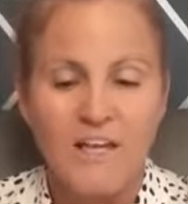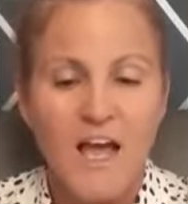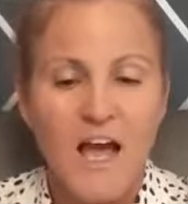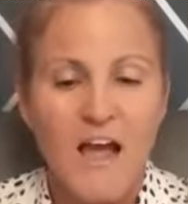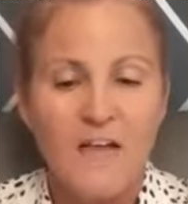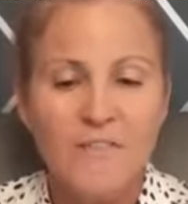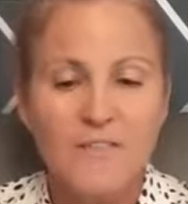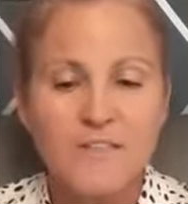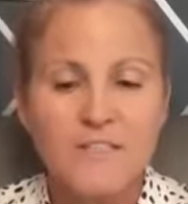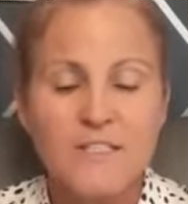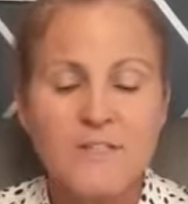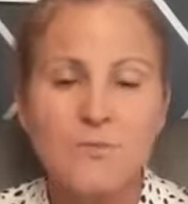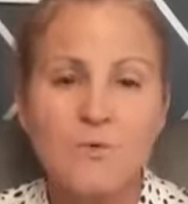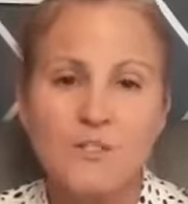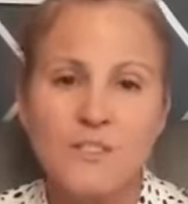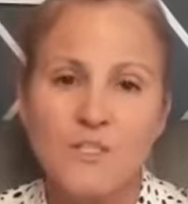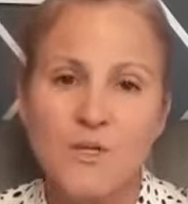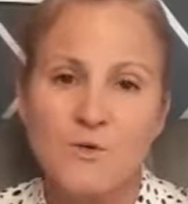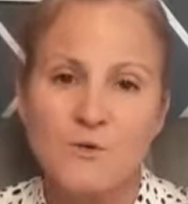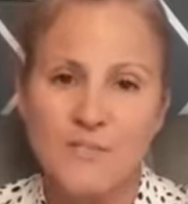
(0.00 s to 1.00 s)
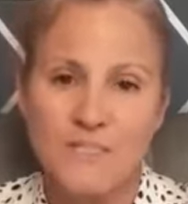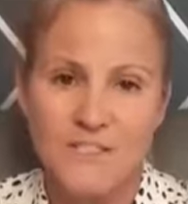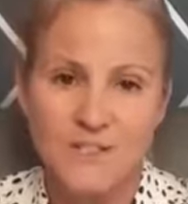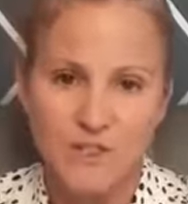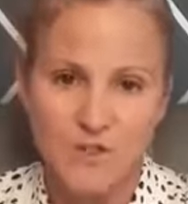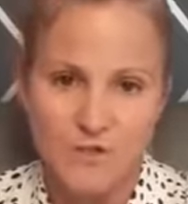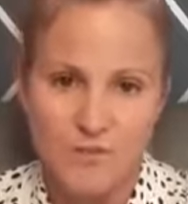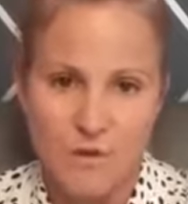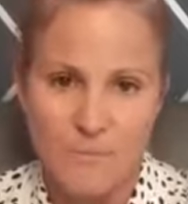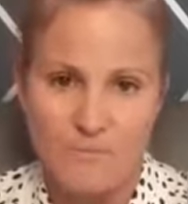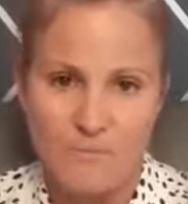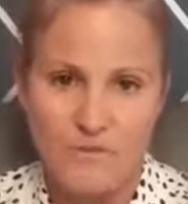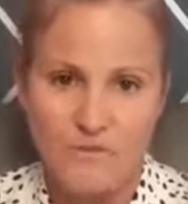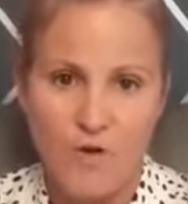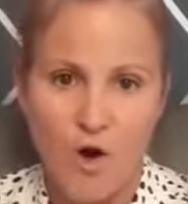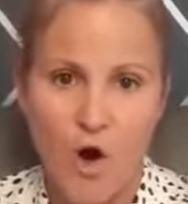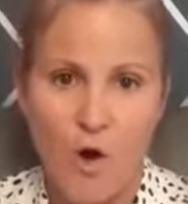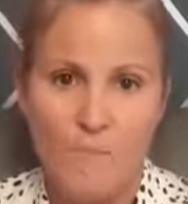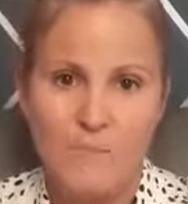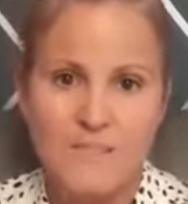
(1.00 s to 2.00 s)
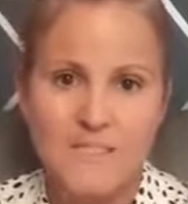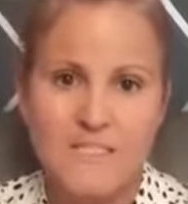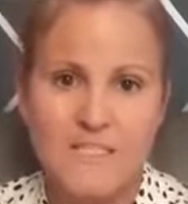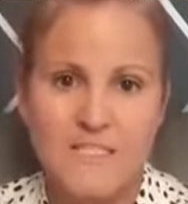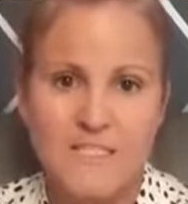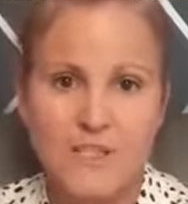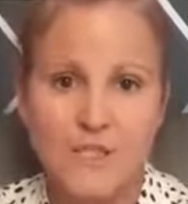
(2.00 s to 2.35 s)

And this is what's known as descriptive commenting.